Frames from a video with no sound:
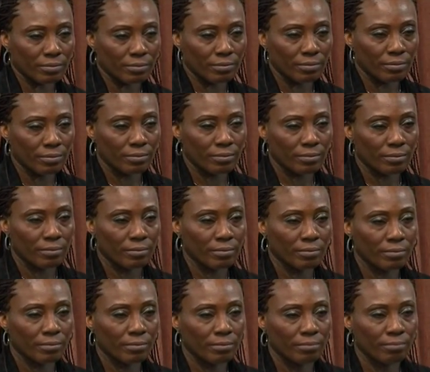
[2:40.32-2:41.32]

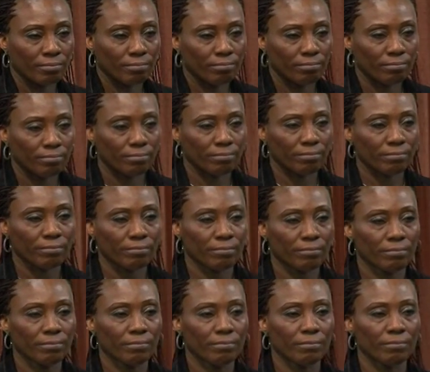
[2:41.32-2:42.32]

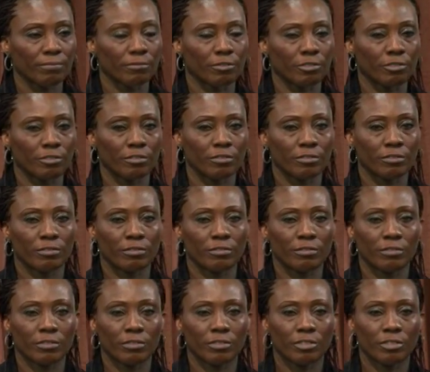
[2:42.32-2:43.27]
No one is speaking in this clip.